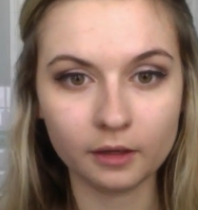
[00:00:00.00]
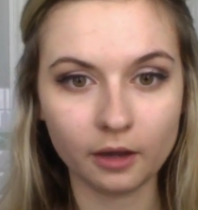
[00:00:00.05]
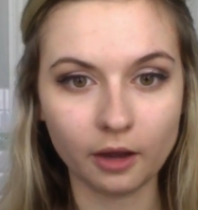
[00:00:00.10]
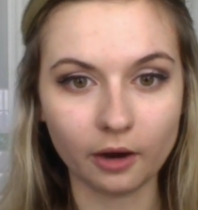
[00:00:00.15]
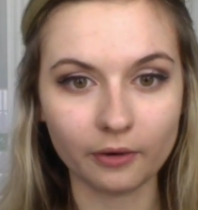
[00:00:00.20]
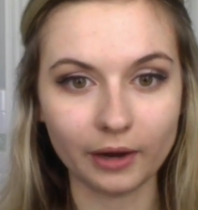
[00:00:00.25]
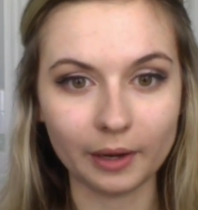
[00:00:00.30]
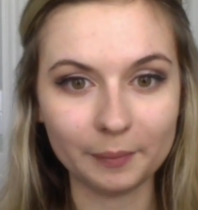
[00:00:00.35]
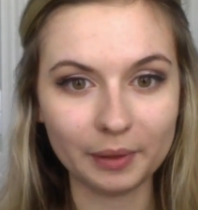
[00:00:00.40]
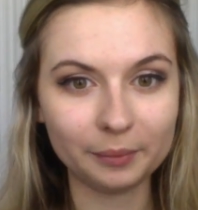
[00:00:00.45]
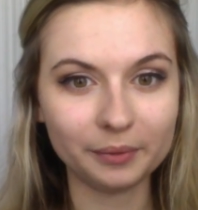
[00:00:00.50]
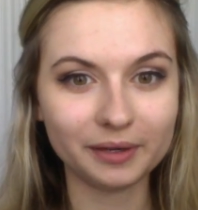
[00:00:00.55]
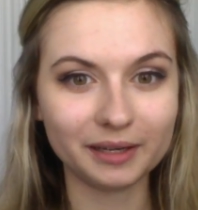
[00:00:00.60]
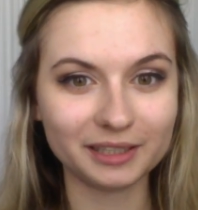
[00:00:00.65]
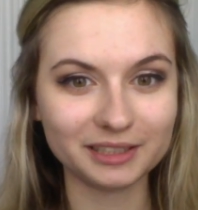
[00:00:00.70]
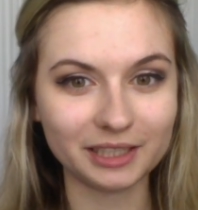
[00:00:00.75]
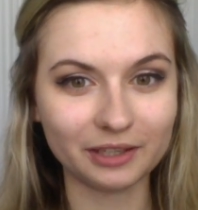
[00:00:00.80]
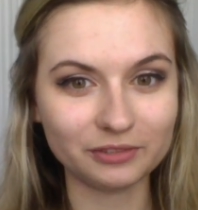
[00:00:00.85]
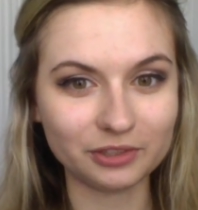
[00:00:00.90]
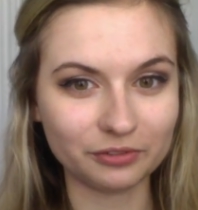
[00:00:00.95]
Alright, maybe you
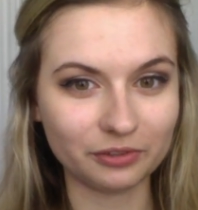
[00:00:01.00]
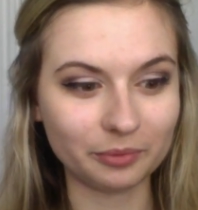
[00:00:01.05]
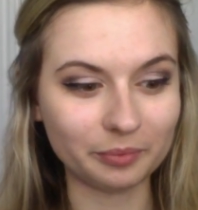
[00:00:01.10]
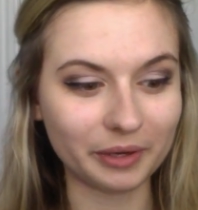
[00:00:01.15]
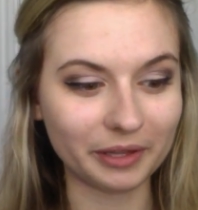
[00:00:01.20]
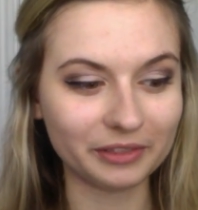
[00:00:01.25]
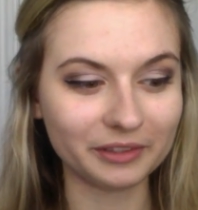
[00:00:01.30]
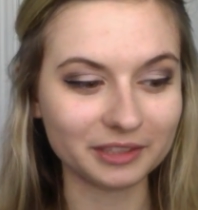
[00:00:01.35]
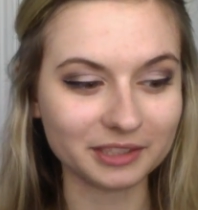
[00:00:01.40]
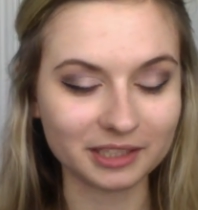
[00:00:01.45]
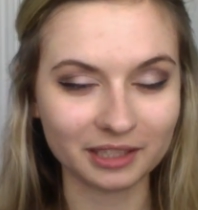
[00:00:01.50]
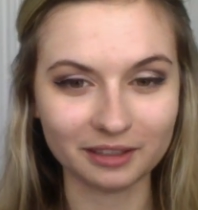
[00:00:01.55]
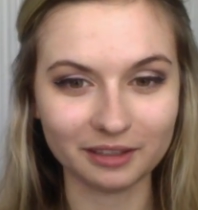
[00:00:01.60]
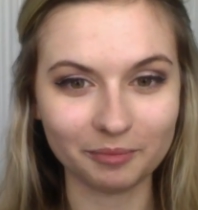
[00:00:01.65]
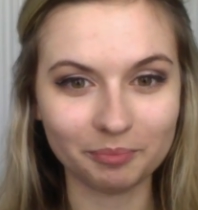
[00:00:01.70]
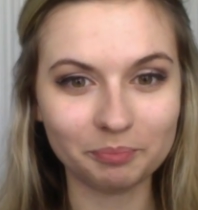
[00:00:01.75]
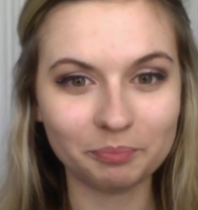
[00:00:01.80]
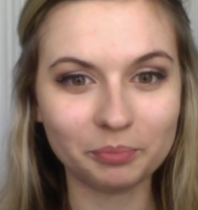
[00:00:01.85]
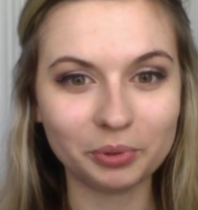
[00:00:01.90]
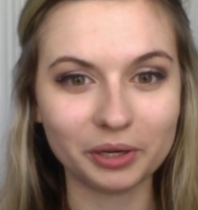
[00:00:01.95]
guys have different methods on
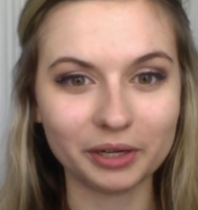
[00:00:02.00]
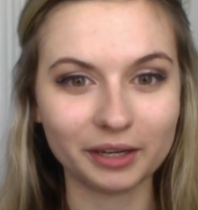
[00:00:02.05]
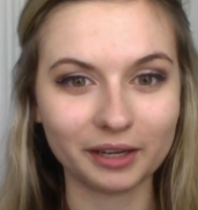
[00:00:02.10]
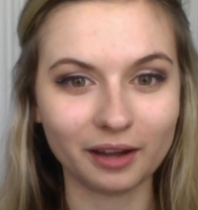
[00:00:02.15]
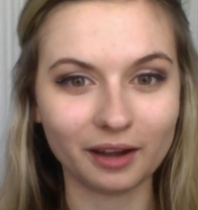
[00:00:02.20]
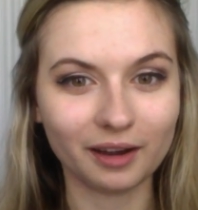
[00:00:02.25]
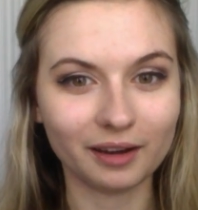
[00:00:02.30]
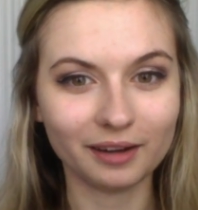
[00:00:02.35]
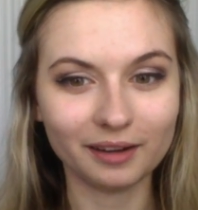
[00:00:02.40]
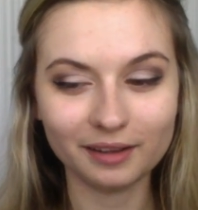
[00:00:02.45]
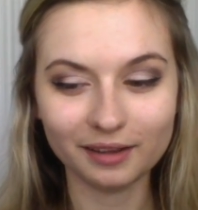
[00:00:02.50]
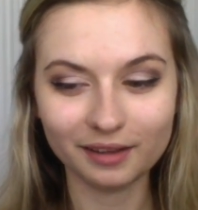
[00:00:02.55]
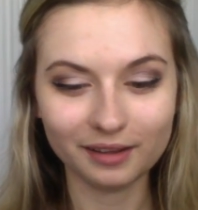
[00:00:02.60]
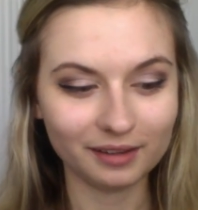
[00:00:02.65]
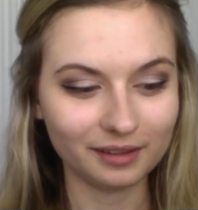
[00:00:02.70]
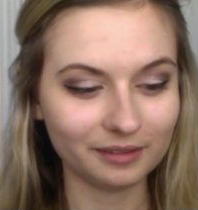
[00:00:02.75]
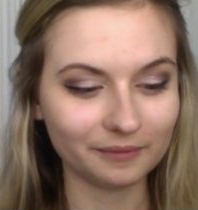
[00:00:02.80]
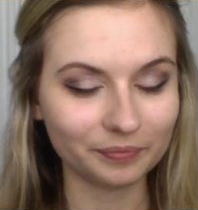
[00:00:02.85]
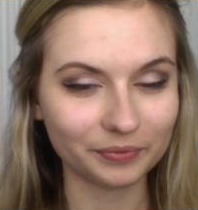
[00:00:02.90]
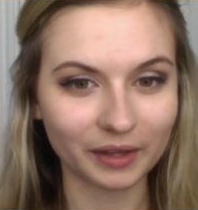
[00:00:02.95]
putting on
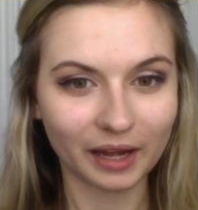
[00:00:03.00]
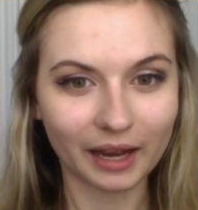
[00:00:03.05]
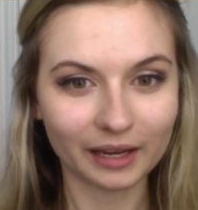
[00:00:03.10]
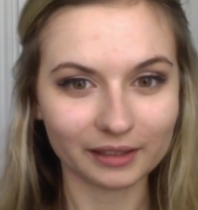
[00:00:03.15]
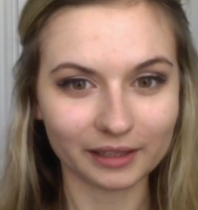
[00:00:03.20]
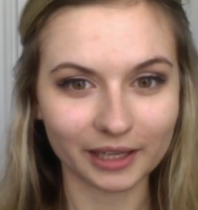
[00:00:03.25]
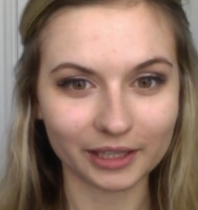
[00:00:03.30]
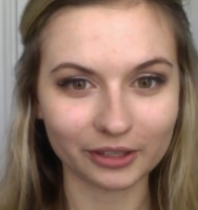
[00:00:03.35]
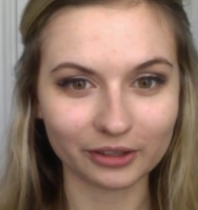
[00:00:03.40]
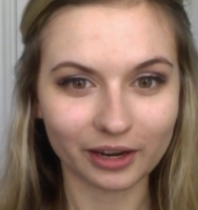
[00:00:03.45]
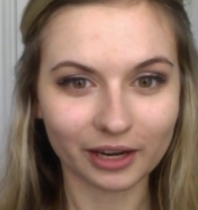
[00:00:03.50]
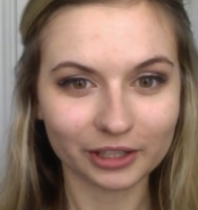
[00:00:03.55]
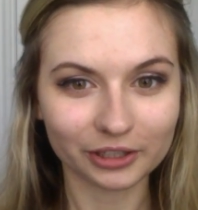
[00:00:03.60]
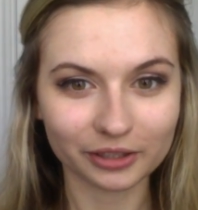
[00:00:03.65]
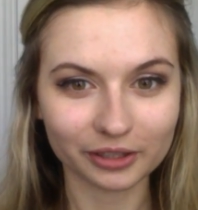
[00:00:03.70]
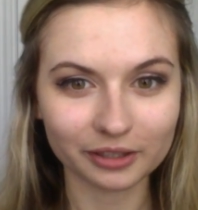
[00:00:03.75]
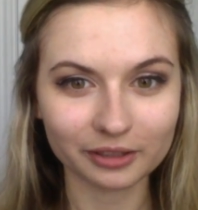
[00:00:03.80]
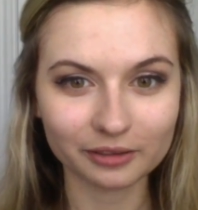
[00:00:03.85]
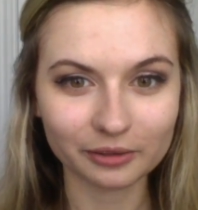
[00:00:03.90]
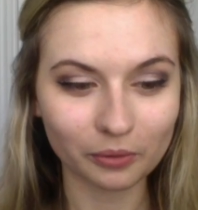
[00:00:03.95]
the eyeliner on
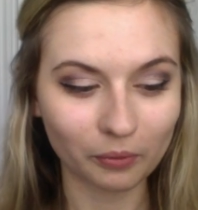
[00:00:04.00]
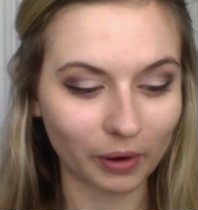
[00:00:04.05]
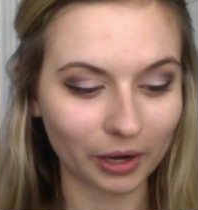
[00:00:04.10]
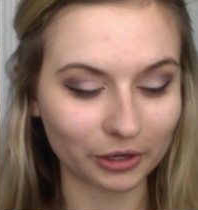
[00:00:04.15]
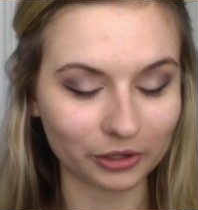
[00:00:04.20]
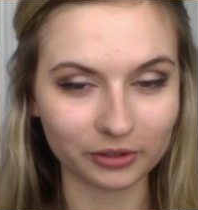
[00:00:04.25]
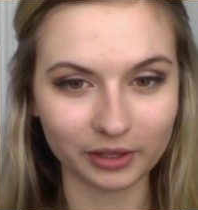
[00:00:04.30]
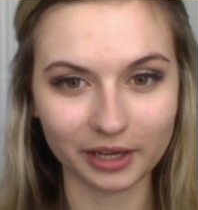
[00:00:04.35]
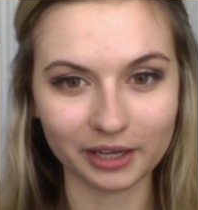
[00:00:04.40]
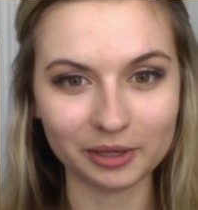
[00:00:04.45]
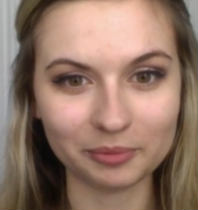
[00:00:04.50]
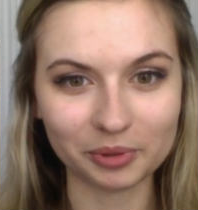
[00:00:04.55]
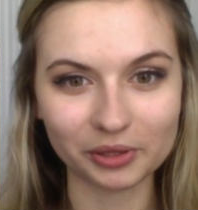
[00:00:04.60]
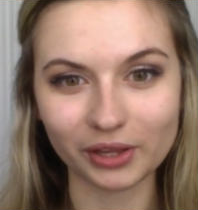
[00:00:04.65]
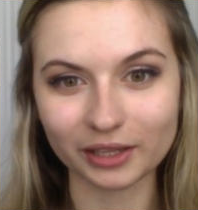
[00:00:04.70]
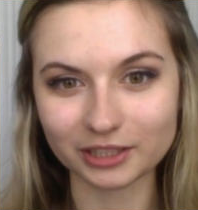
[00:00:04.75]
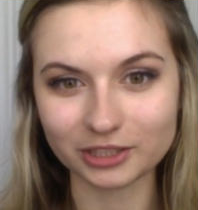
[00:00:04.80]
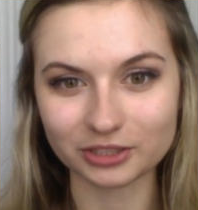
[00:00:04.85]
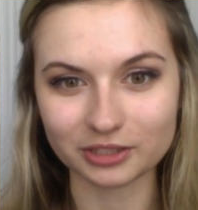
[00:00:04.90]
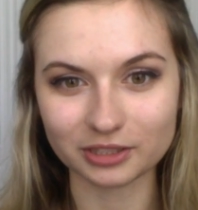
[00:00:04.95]
your waterline, but
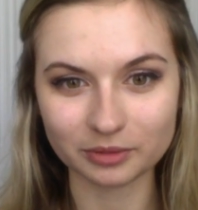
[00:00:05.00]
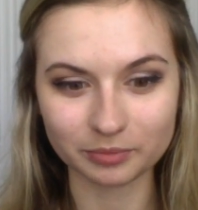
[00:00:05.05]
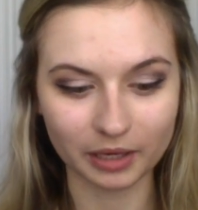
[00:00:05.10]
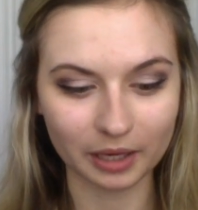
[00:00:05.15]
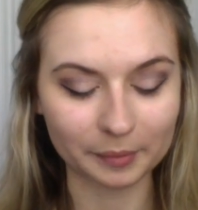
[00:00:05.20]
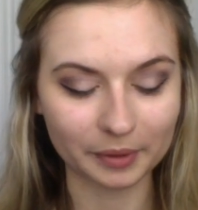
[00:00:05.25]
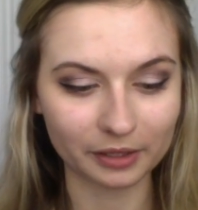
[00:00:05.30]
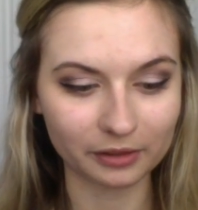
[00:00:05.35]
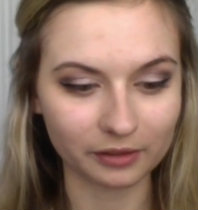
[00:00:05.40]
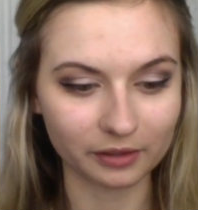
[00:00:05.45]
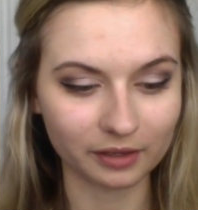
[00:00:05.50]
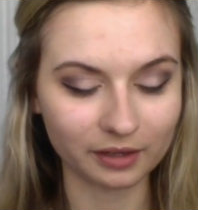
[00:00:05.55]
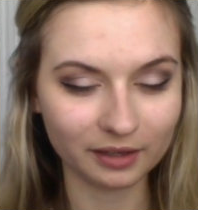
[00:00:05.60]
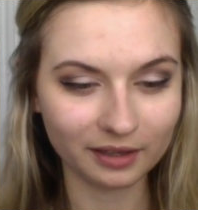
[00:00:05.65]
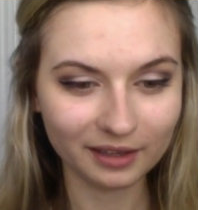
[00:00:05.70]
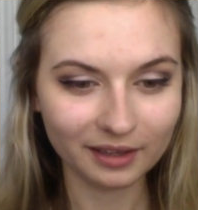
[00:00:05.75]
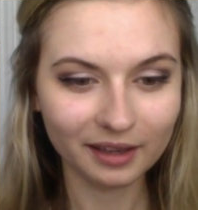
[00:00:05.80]
that's just my method.